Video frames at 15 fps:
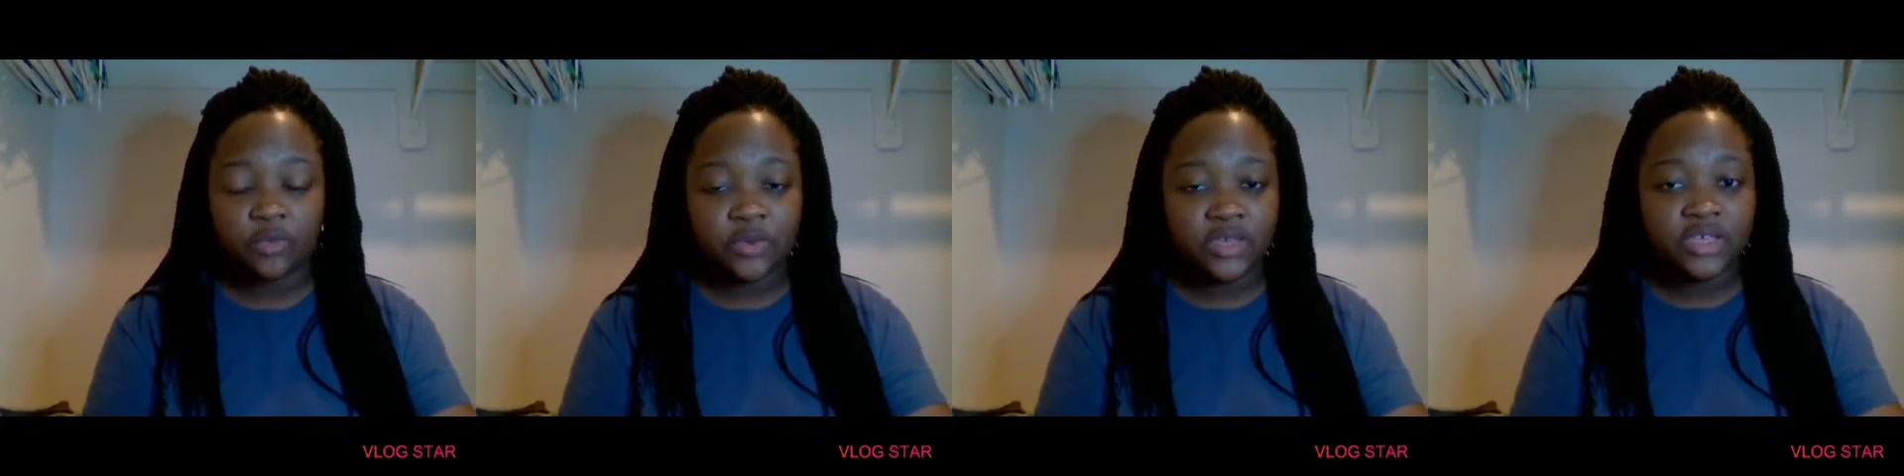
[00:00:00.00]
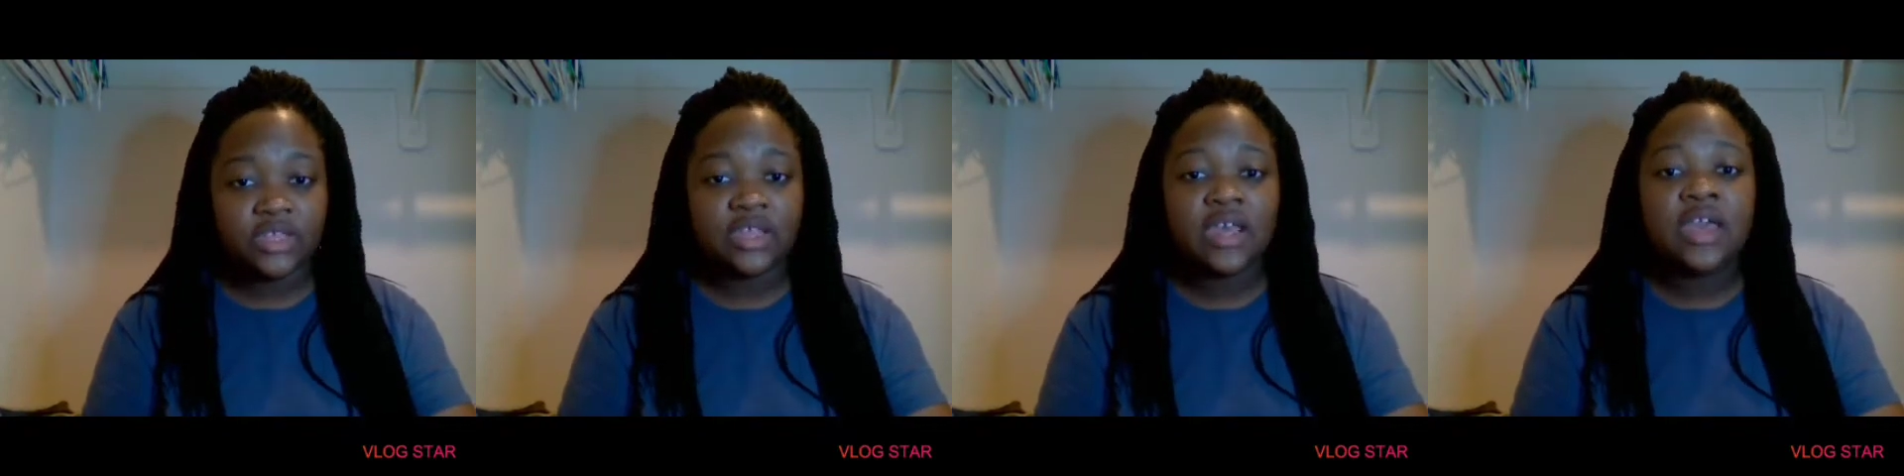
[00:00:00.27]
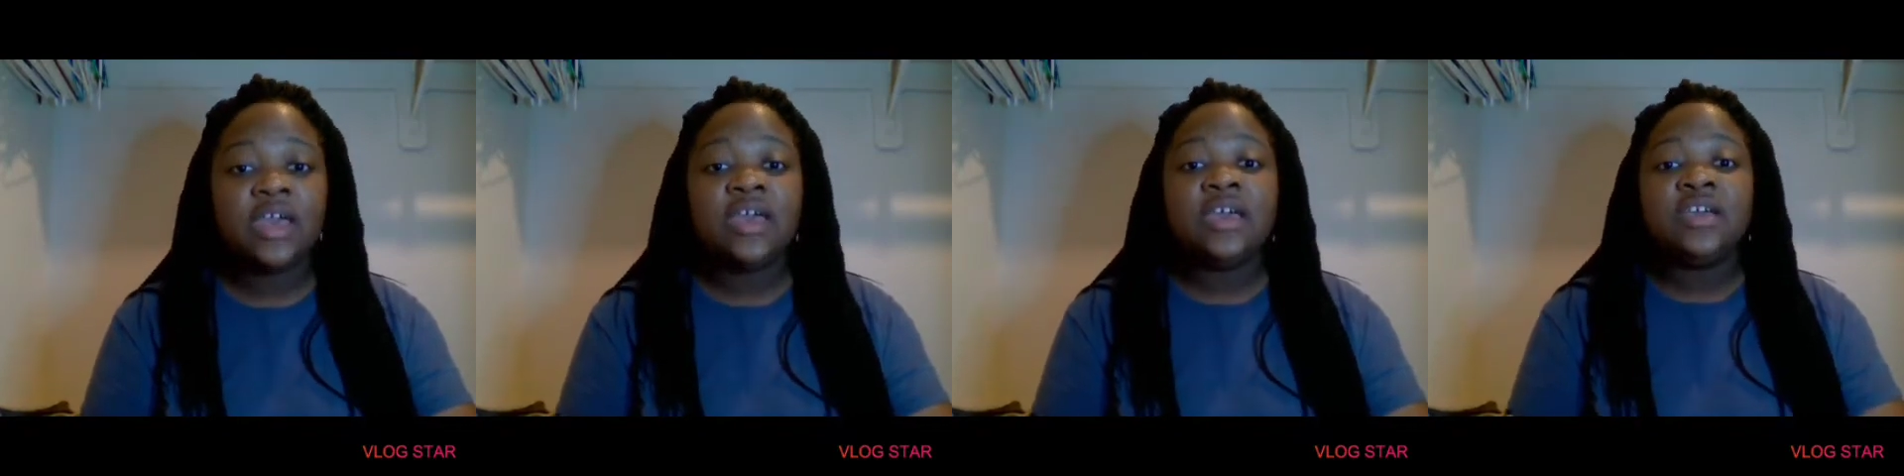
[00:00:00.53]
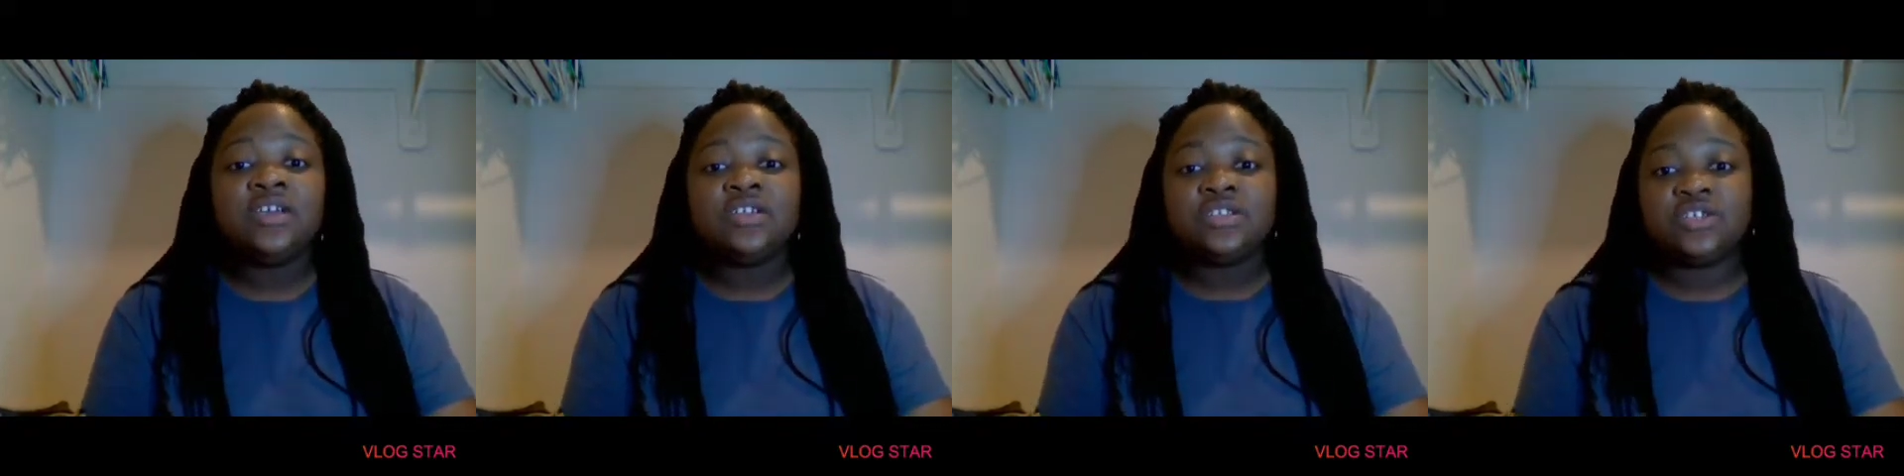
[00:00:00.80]

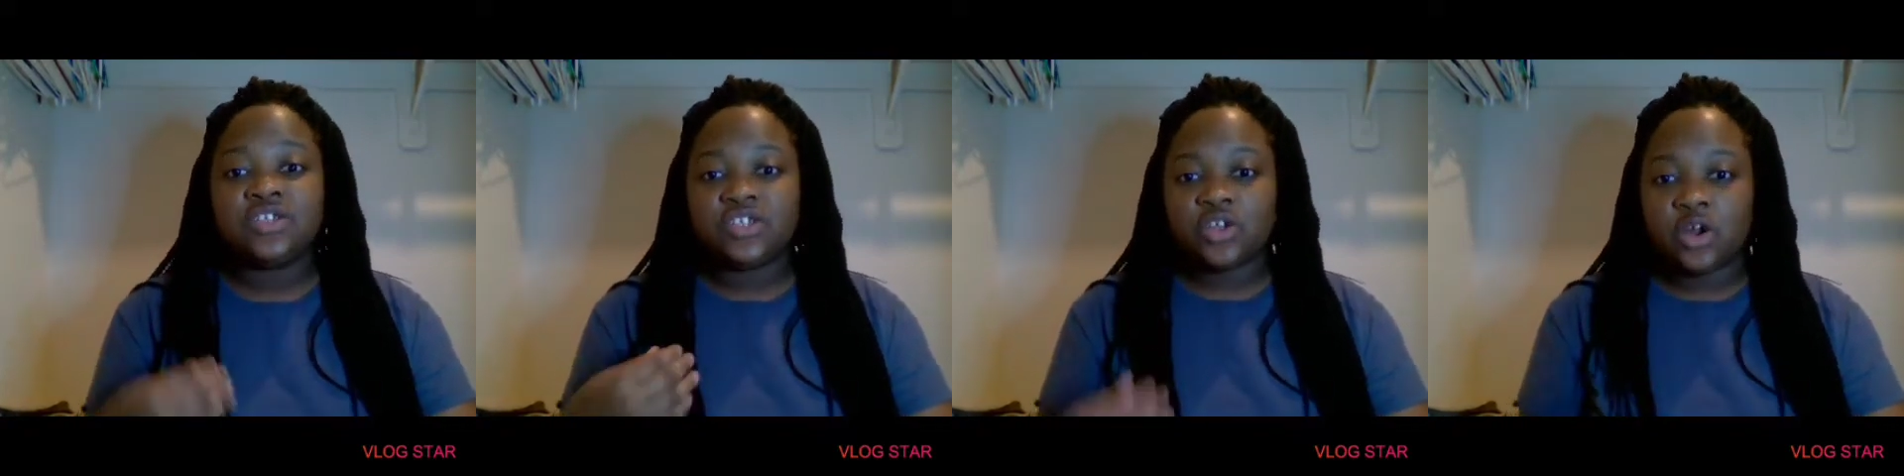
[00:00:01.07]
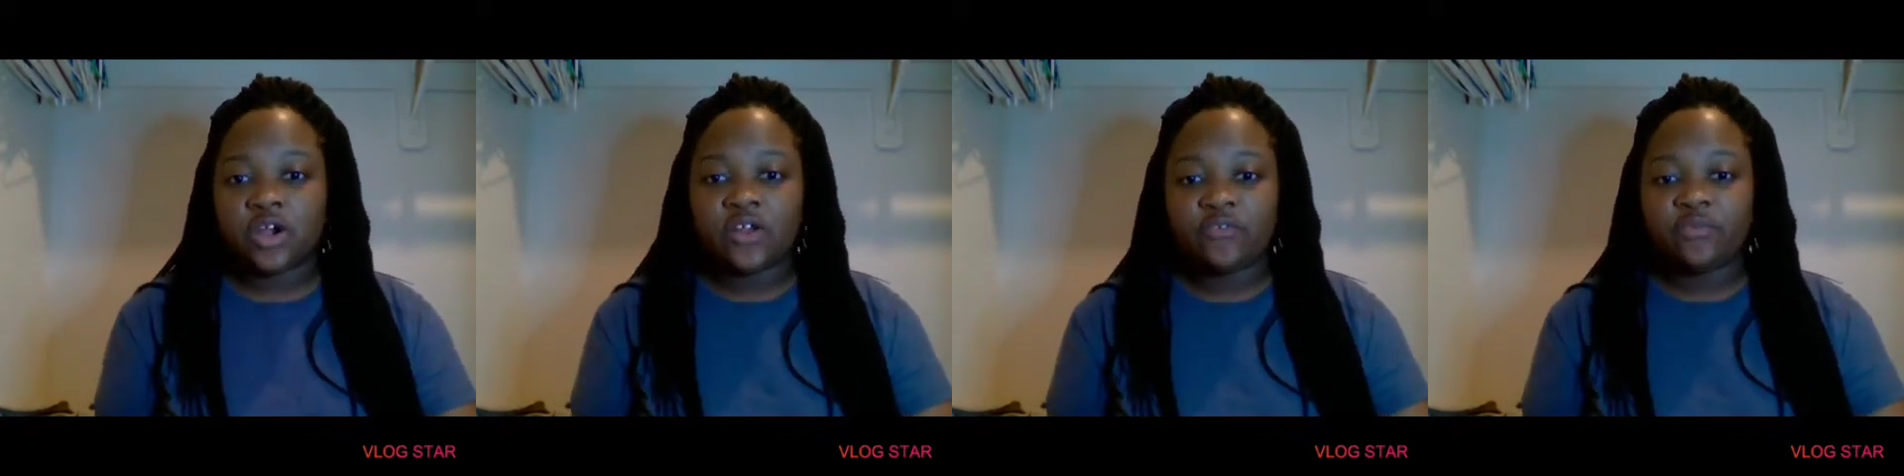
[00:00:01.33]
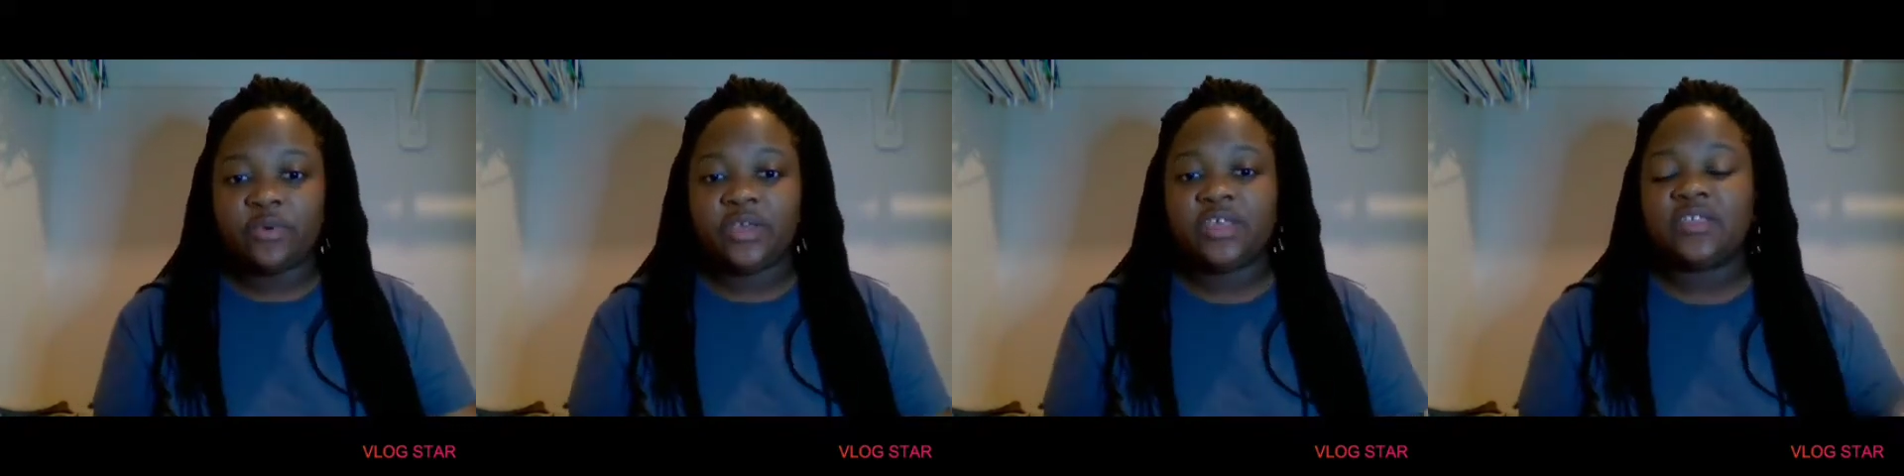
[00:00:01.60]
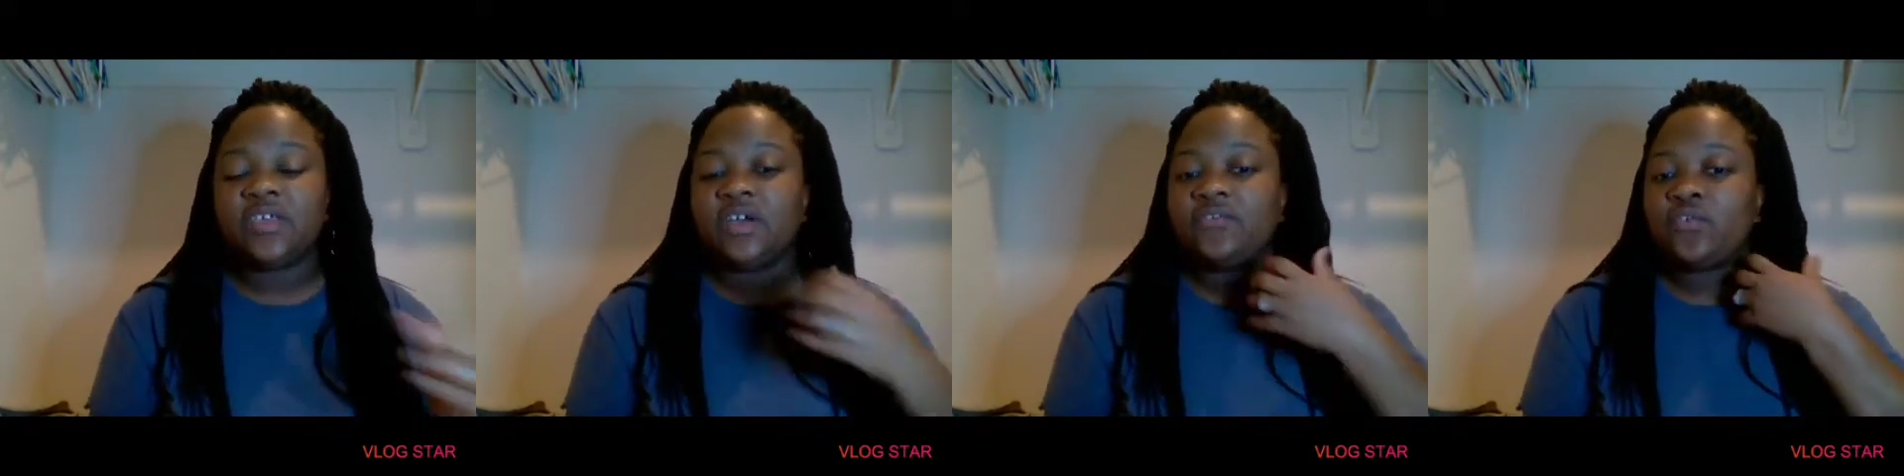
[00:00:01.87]
off
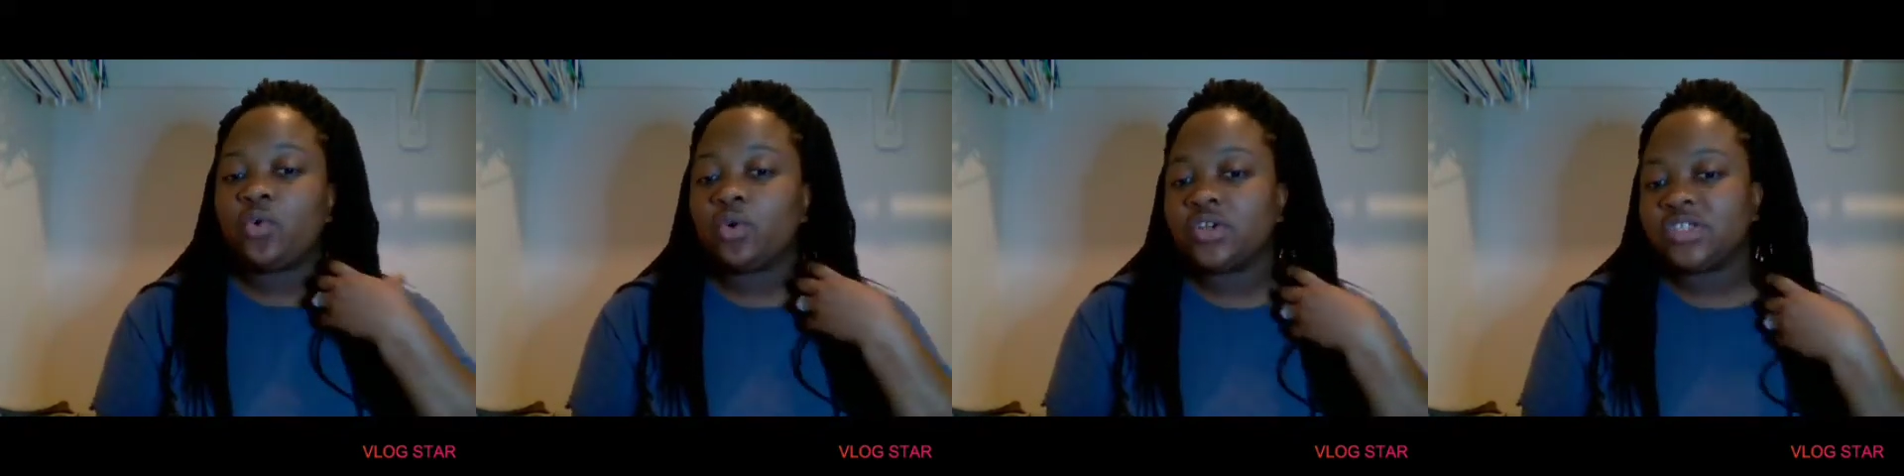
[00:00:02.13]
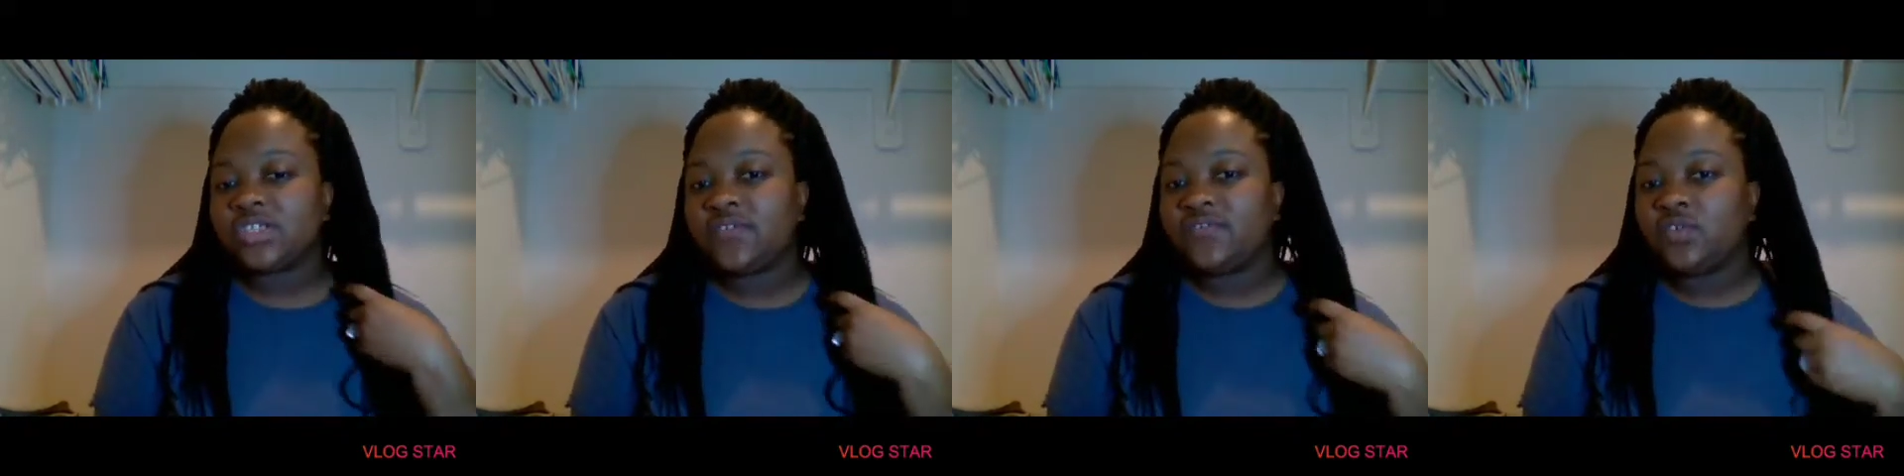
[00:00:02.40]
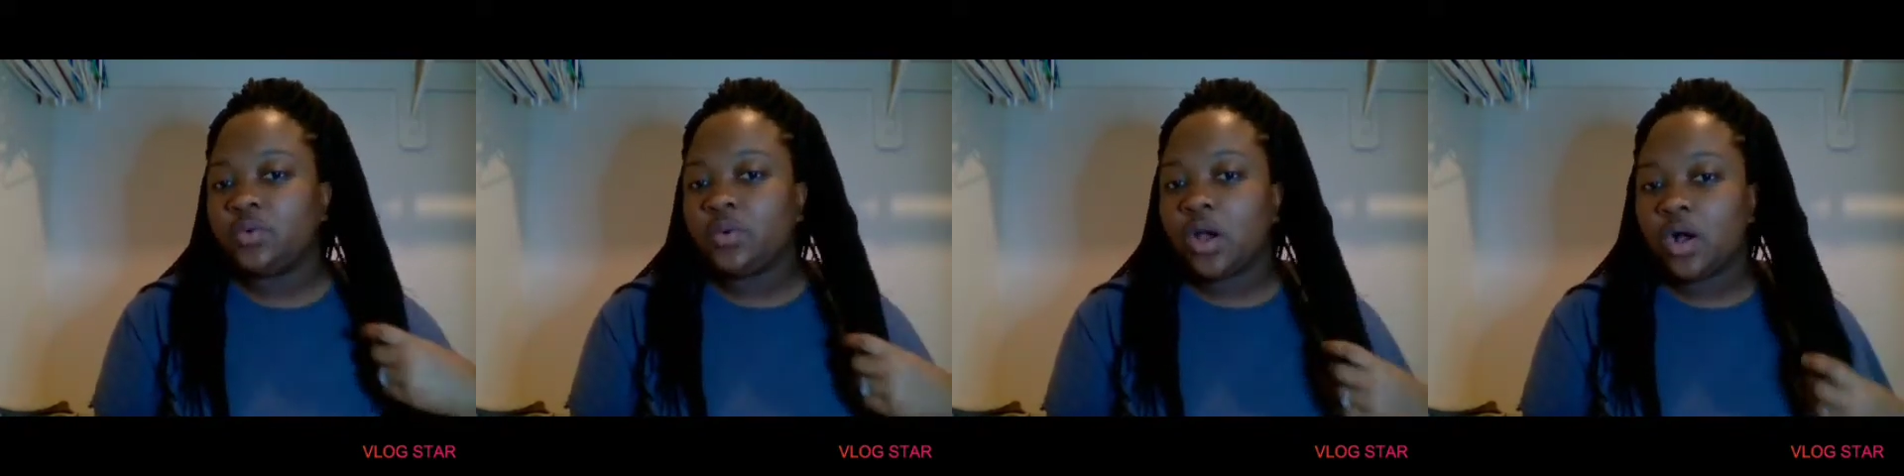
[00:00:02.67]
with. Of course, if you